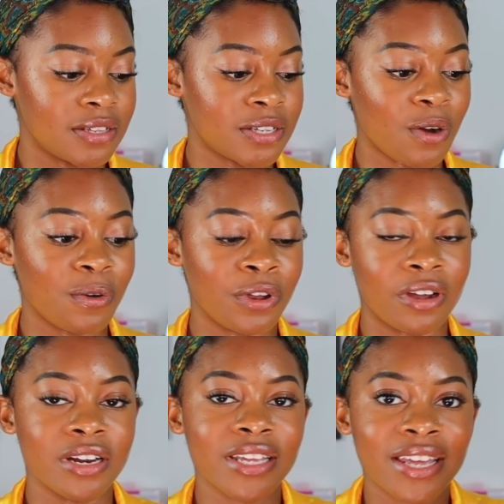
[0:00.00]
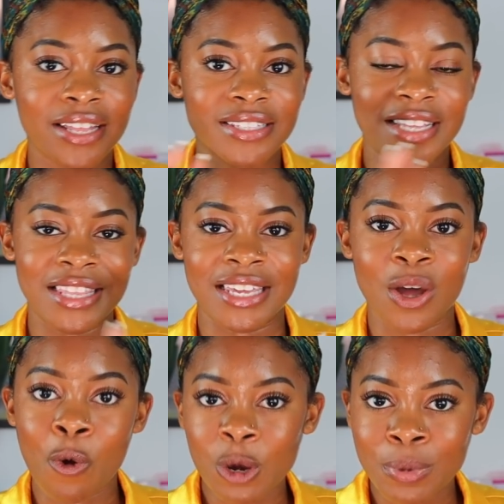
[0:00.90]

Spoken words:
So you're gonna get the odor